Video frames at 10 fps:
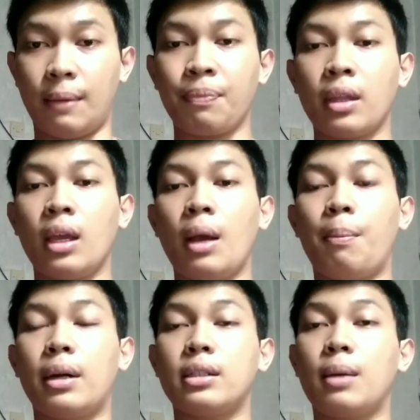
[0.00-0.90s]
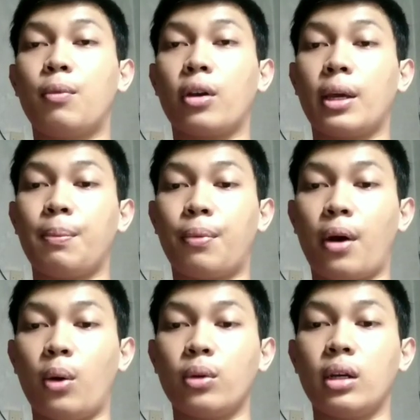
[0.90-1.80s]
Martha
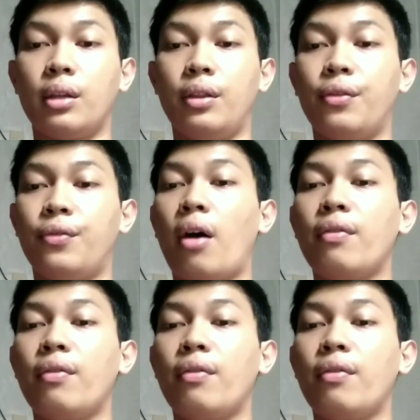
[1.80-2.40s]
Brockenbrough, the founder